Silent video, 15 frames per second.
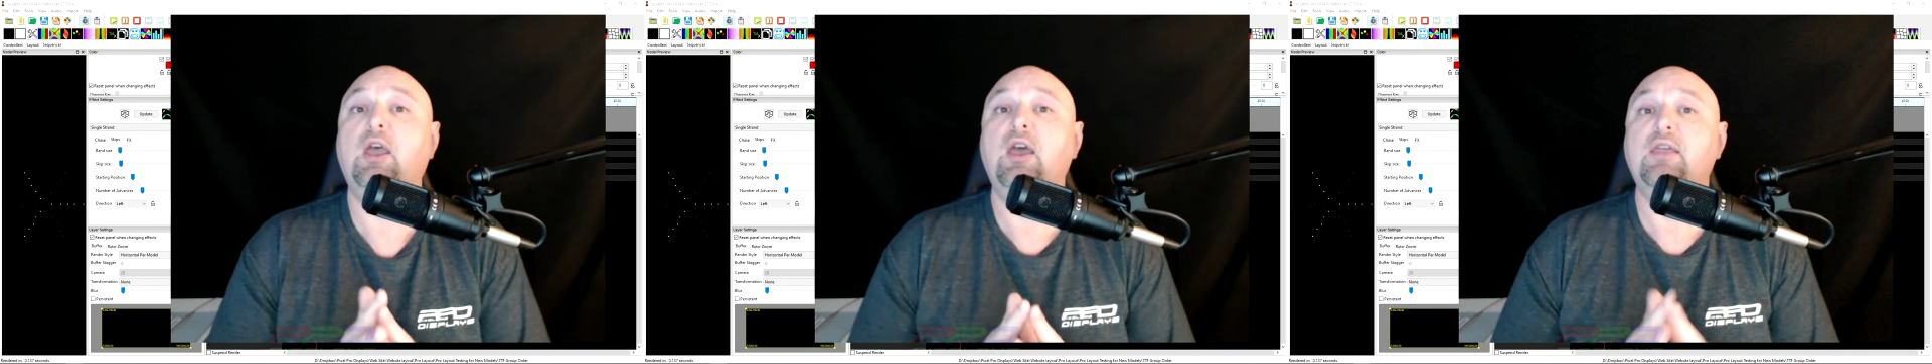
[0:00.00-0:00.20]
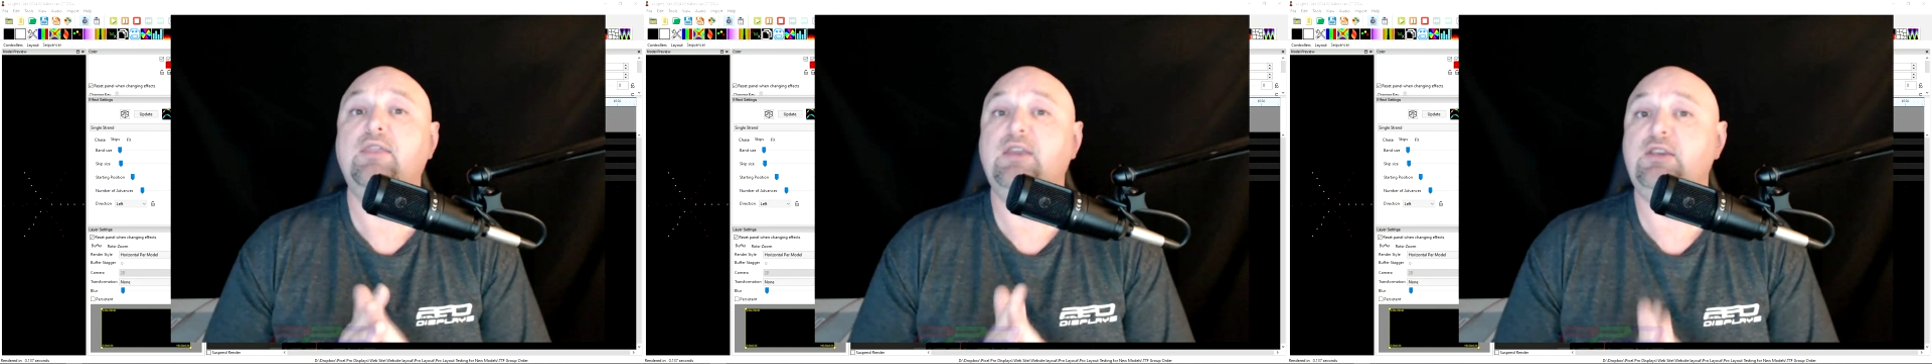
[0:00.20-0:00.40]

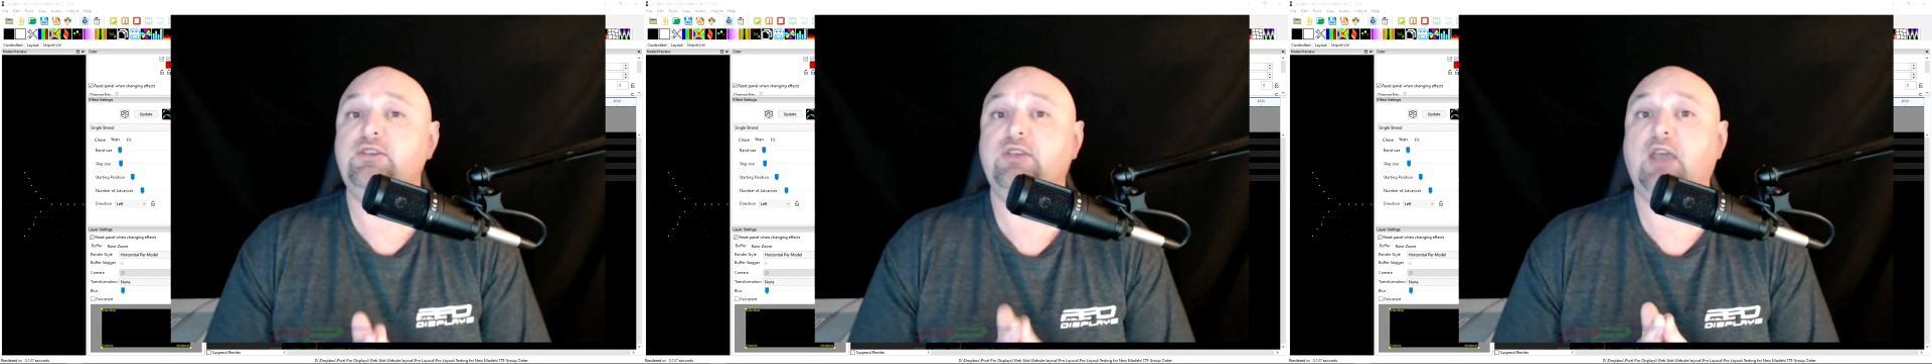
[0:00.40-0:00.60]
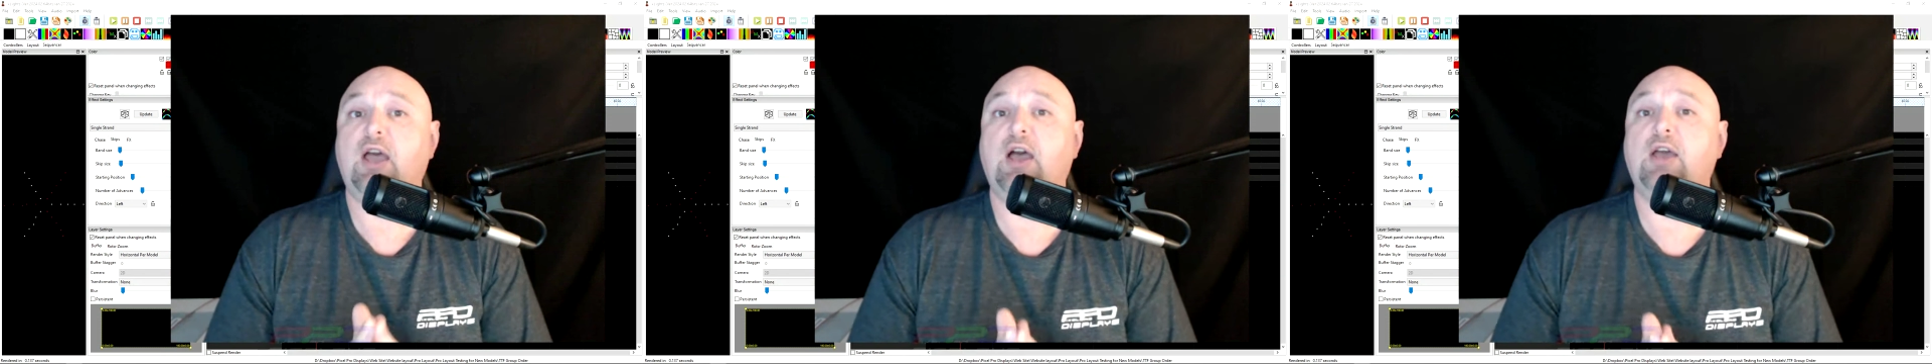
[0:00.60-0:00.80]
These
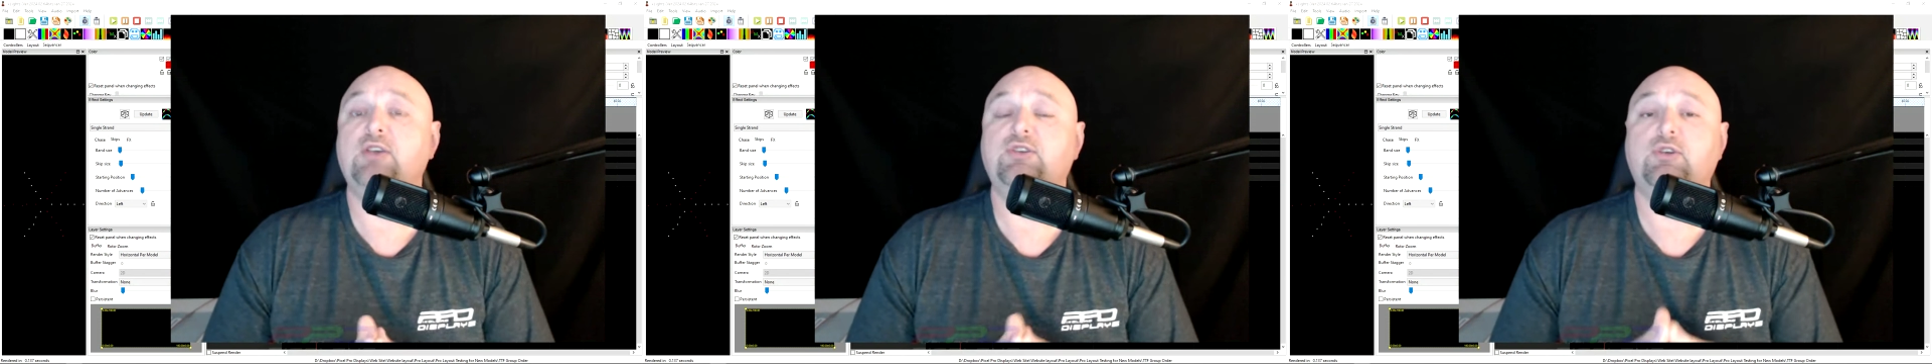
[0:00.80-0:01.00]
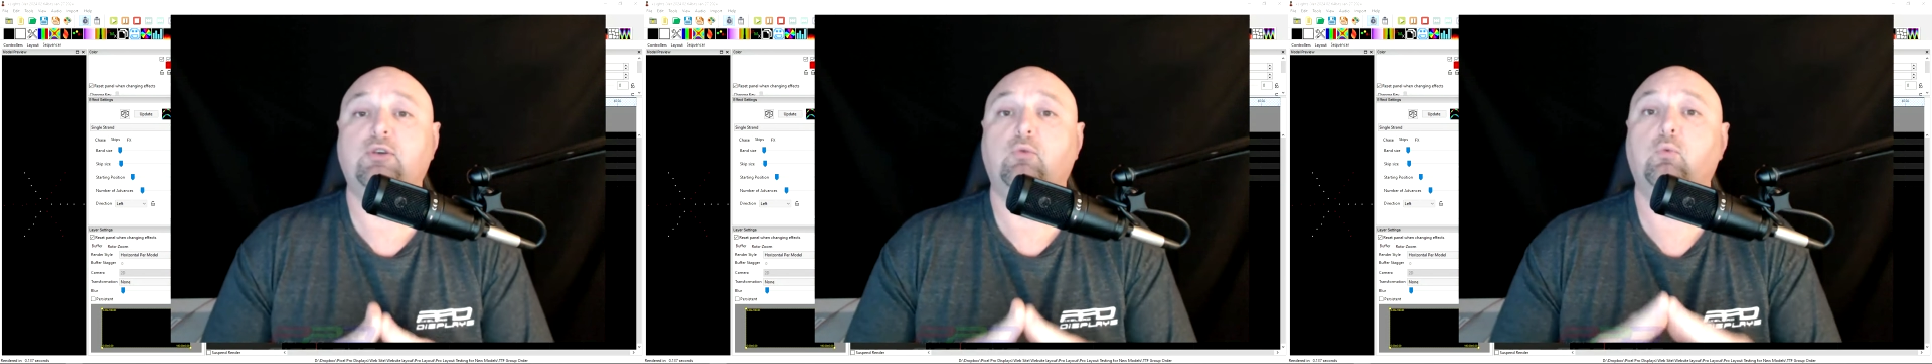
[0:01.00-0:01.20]

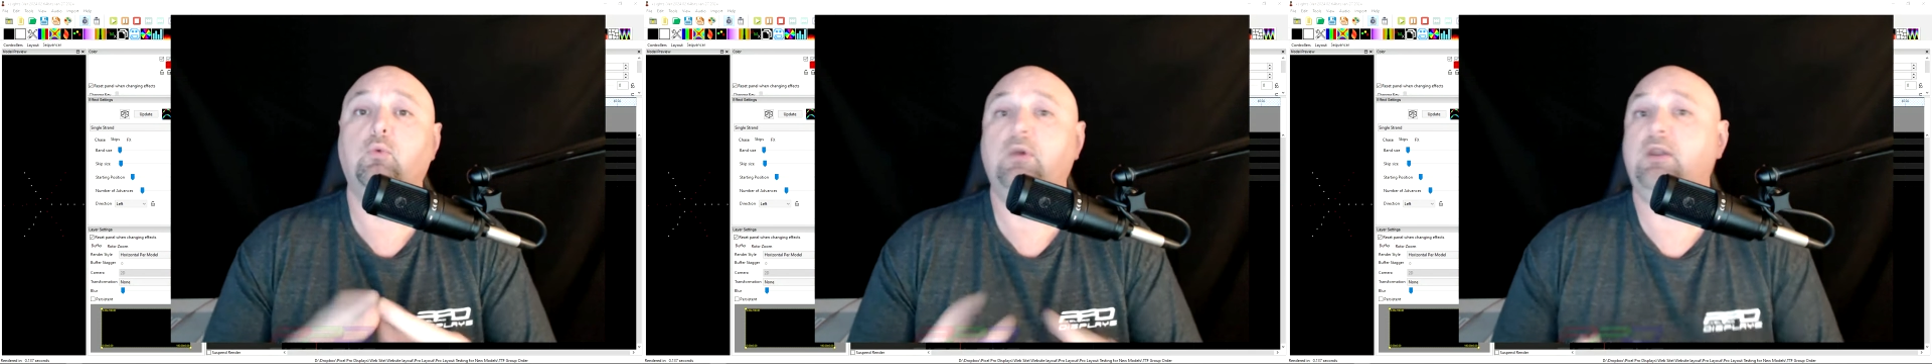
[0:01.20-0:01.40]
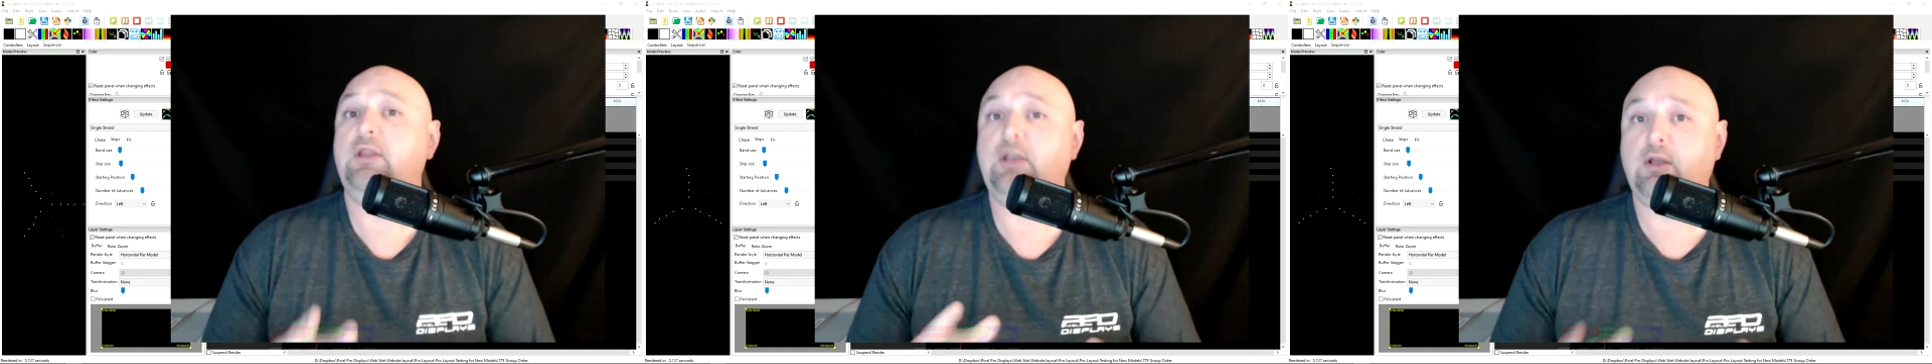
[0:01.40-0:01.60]
guys
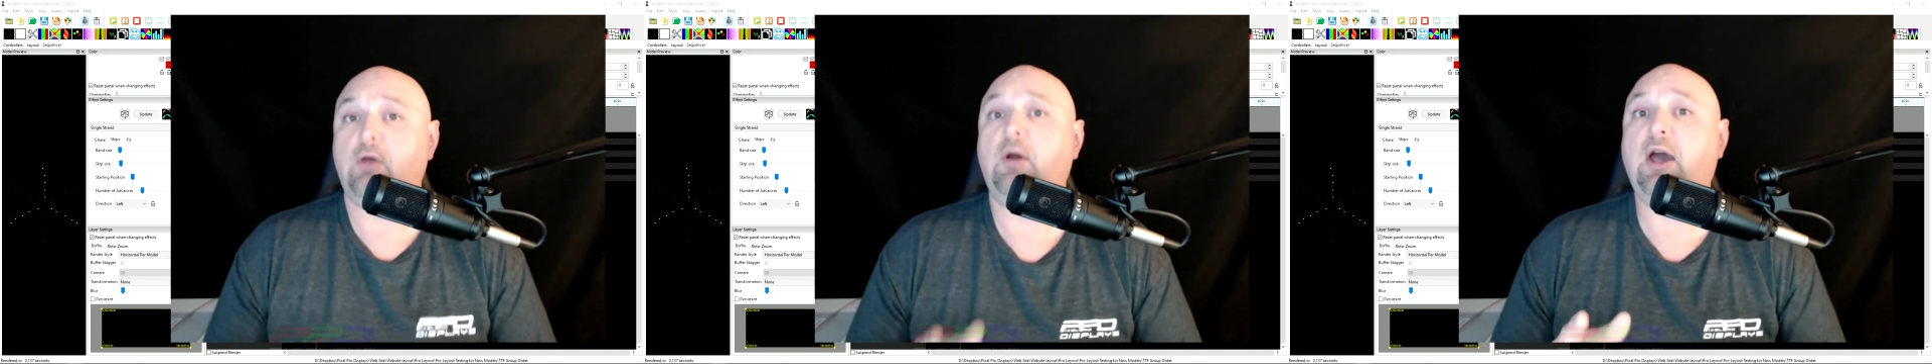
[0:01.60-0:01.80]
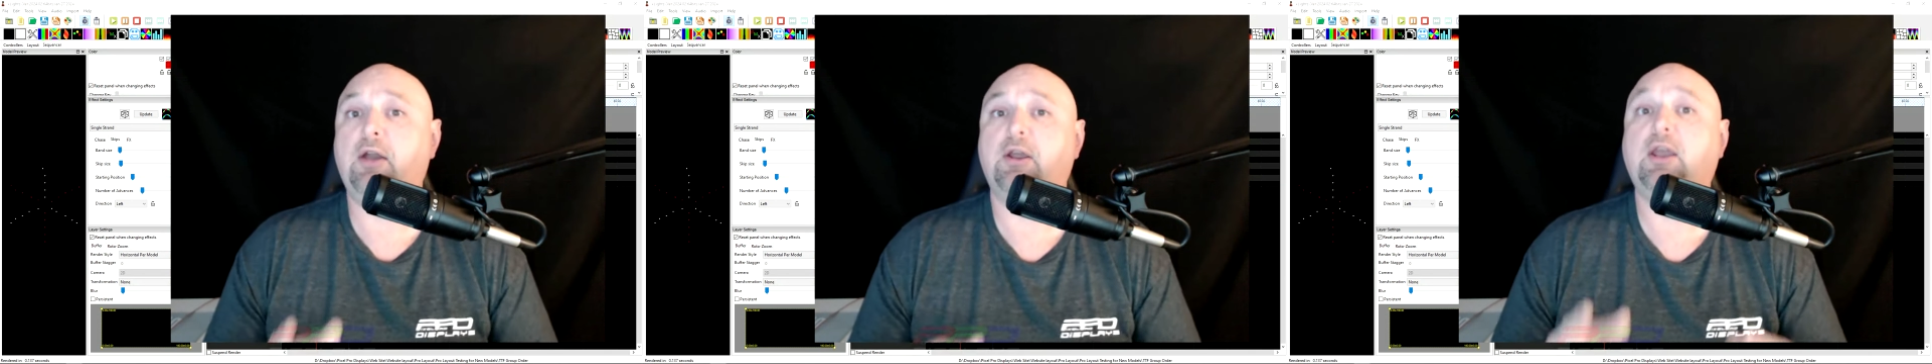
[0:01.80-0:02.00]
really know
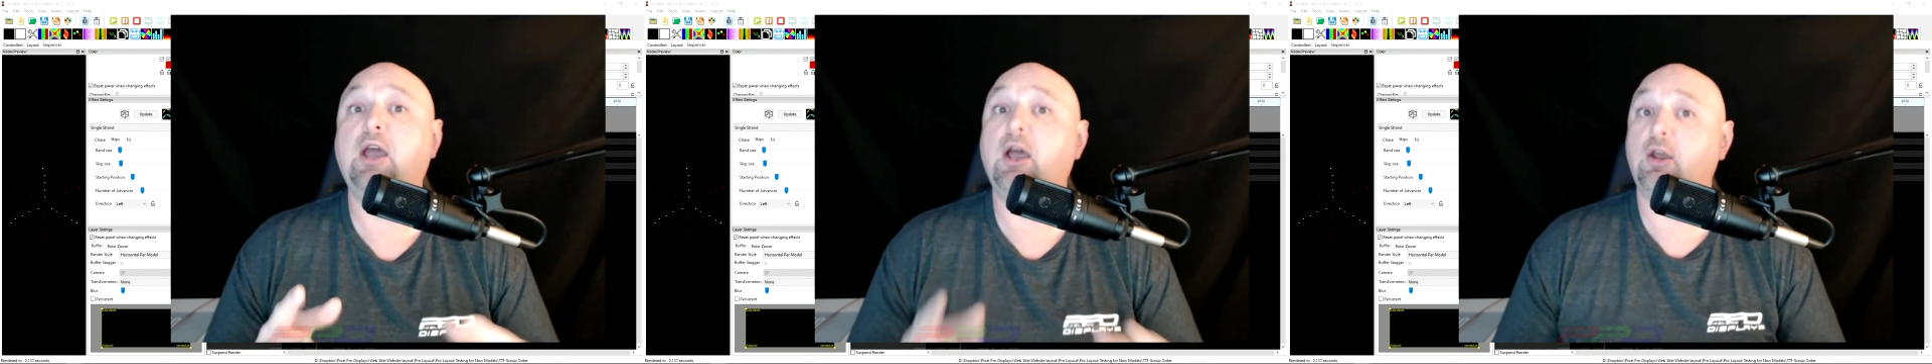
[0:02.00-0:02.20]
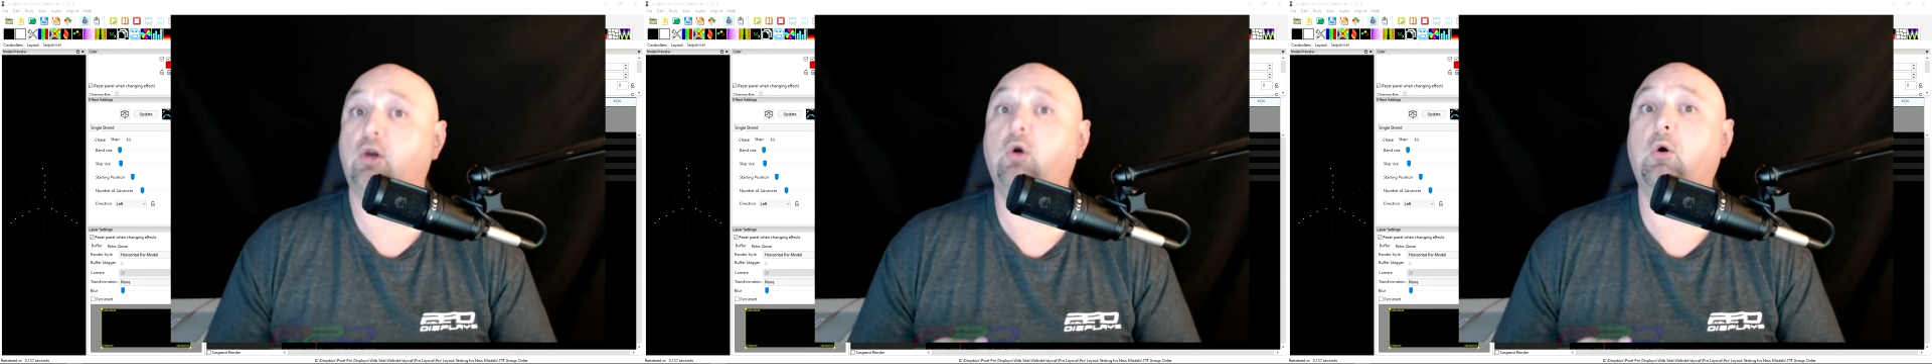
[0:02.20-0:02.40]
how to
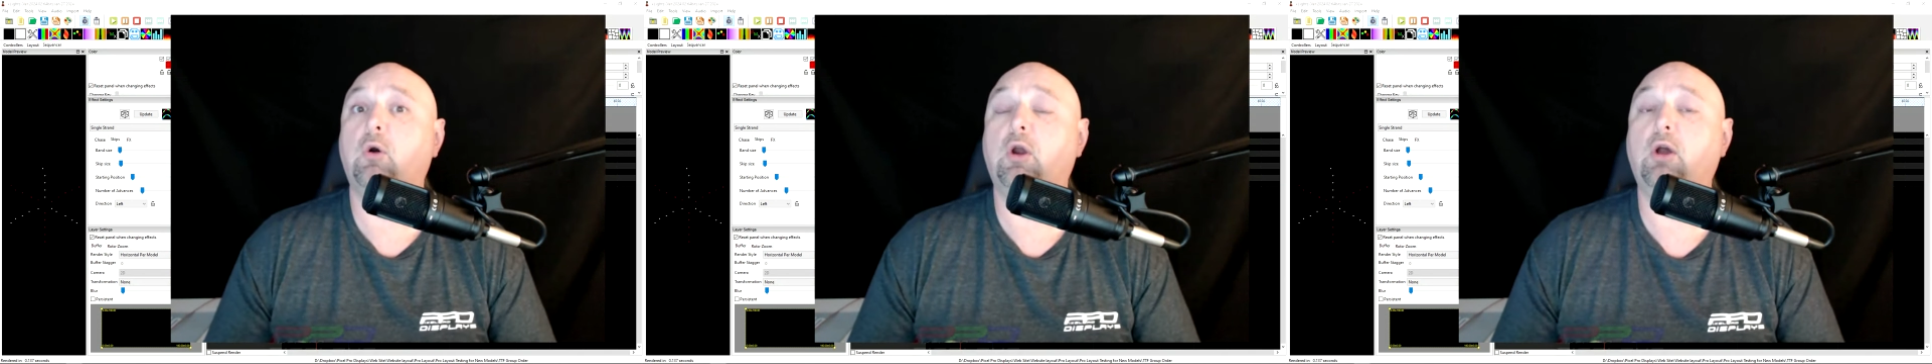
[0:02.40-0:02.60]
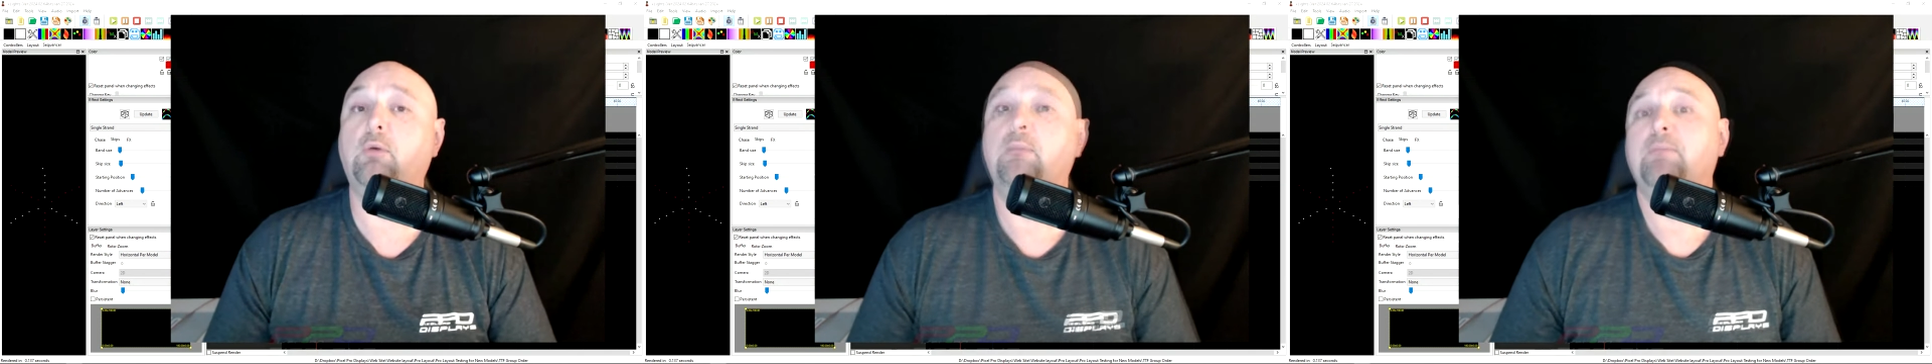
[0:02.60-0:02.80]
cut
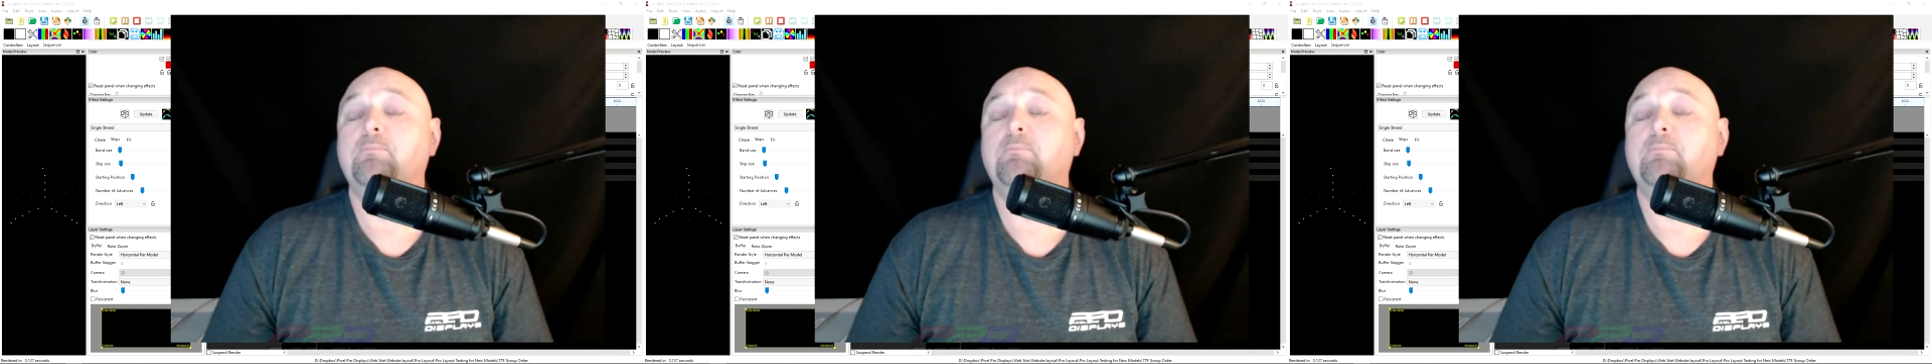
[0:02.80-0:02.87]
Koro.